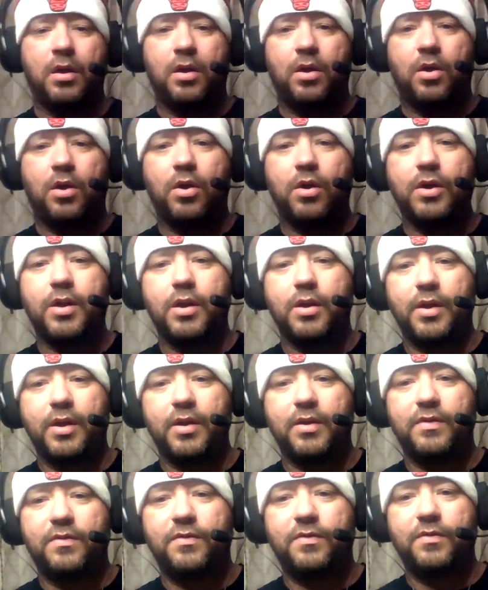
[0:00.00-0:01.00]

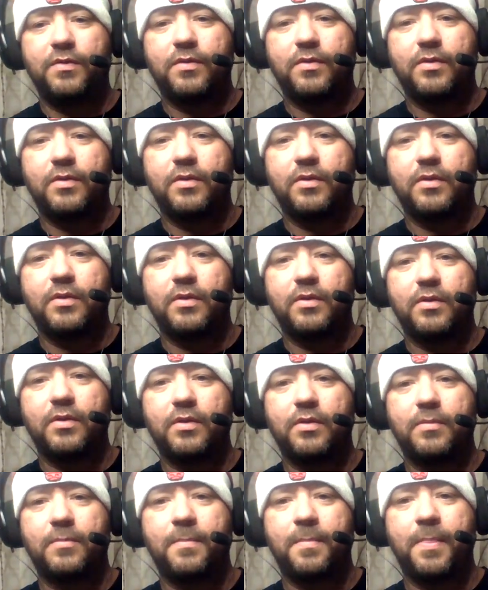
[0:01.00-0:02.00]
Hercules.
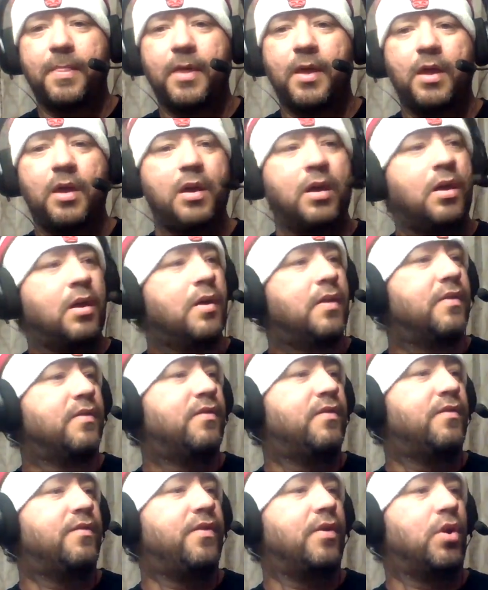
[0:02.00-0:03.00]

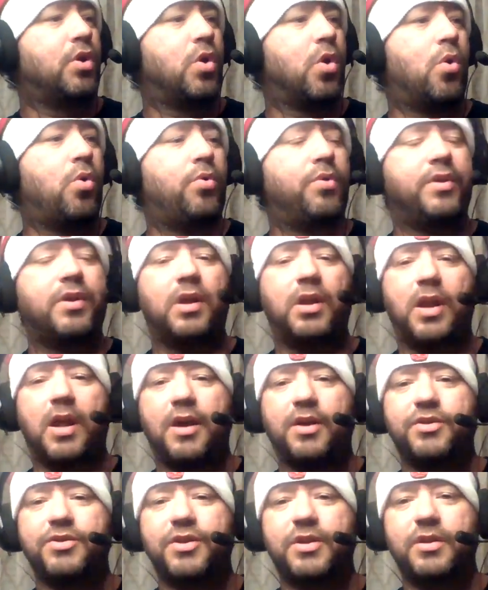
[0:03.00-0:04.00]
This is the Gold
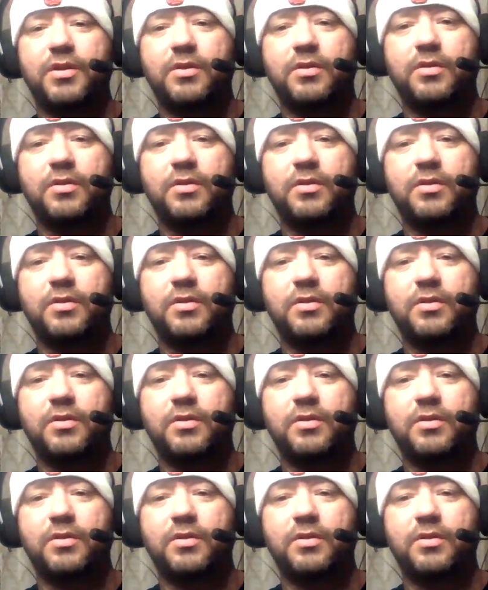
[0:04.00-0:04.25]
Collection.